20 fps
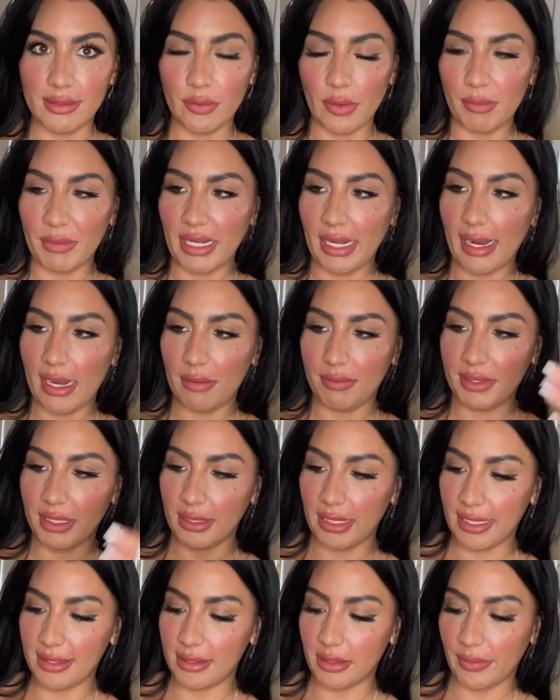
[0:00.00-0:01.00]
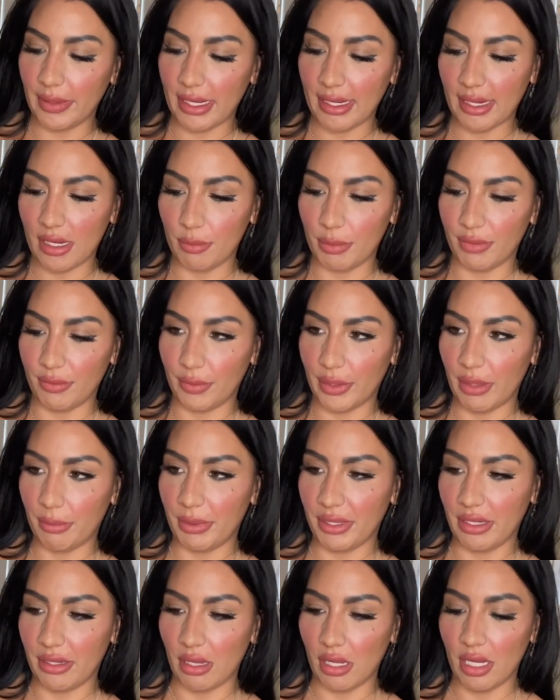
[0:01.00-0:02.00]
so I'm gonna have to lace it right now before I
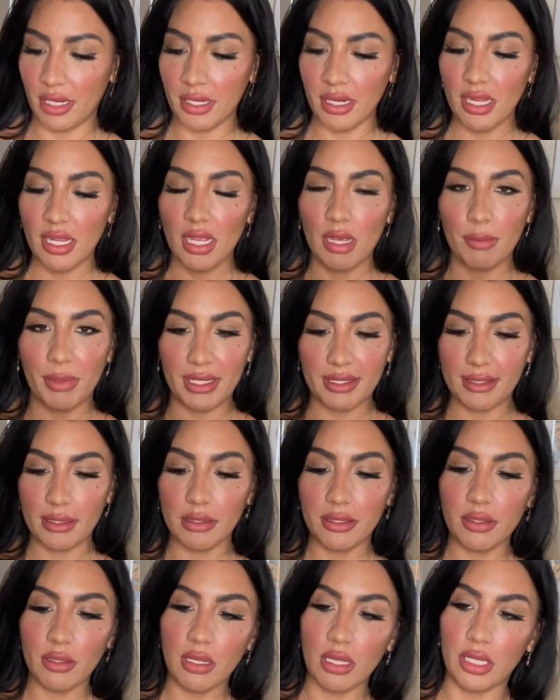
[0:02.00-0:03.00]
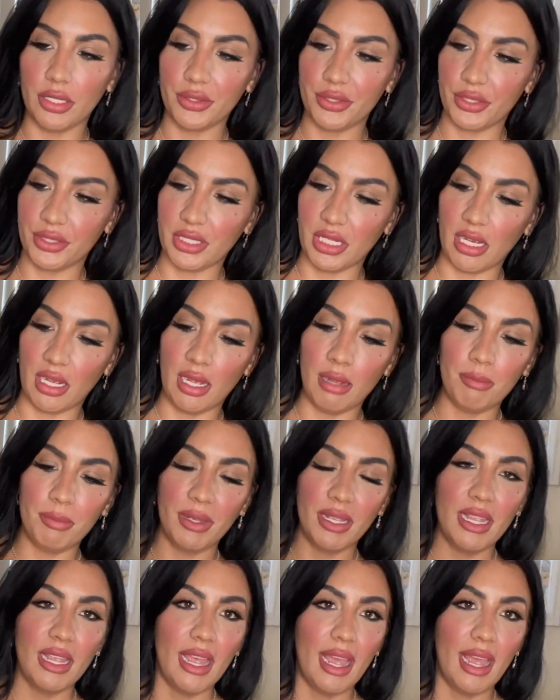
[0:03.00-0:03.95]
put it on, but it's a little halter top.